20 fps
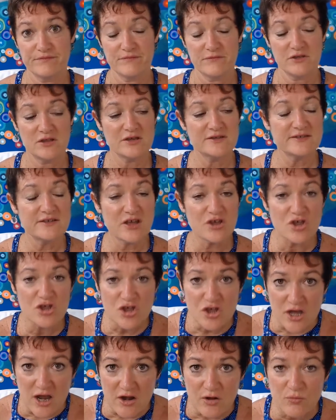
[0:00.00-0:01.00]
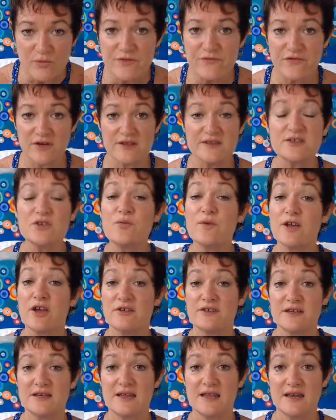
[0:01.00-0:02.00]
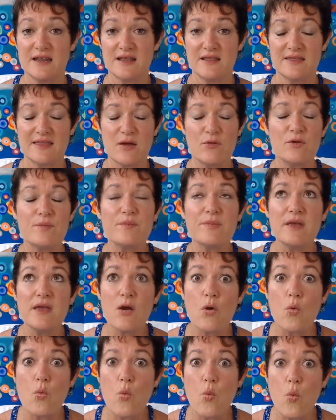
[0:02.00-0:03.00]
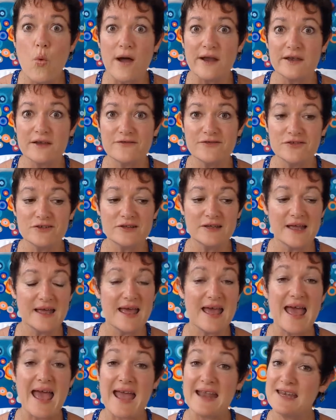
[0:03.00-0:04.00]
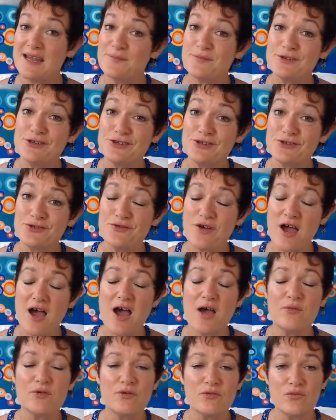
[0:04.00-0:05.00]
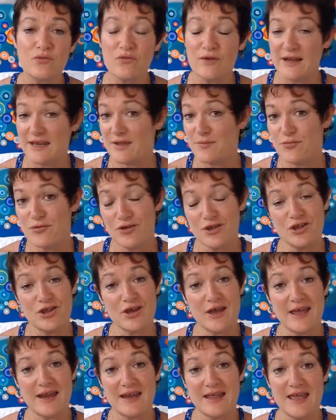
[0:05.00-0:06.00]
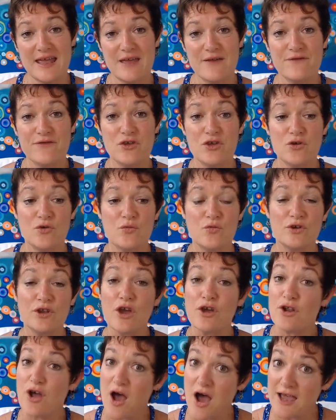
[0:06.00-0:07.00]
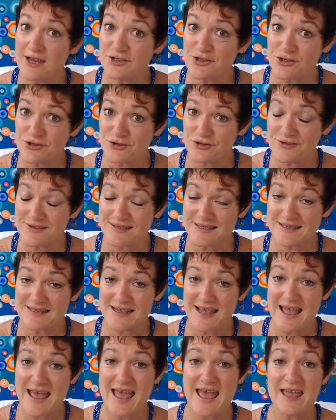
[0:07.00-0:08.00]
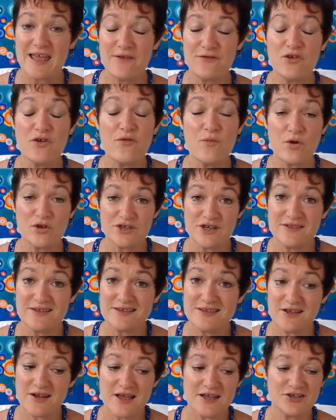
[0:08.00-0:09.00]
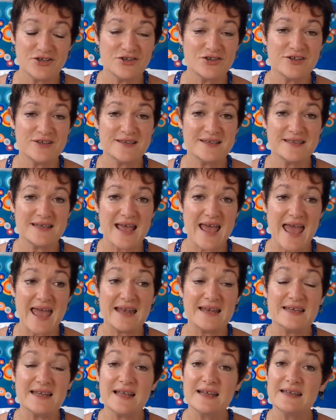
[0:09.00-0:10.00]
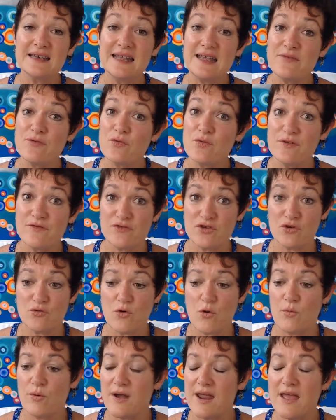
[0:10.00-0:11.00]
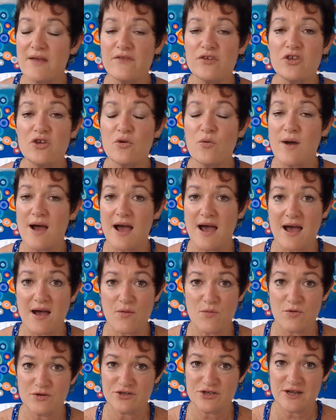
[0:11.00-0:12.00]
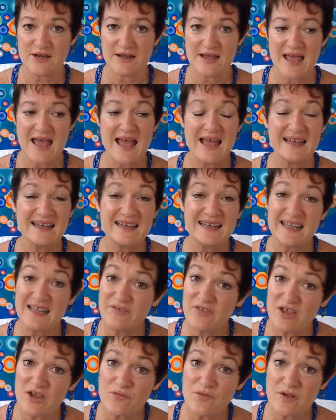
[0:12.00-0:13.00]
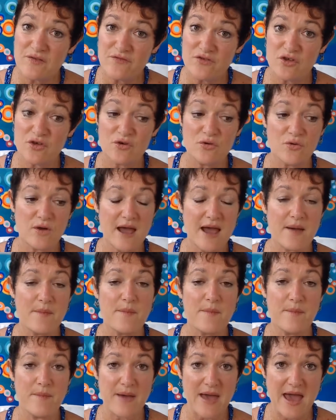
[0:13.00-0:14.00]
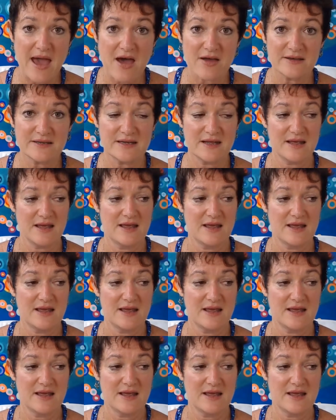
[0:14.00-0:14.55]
Just share it with friends who are going to need it. That would be wonderful. And number two, I would really appreciate if you would go to iTunes, if you're watching this on iTunes, and leave a review, or wherever you are watching, leaving a review about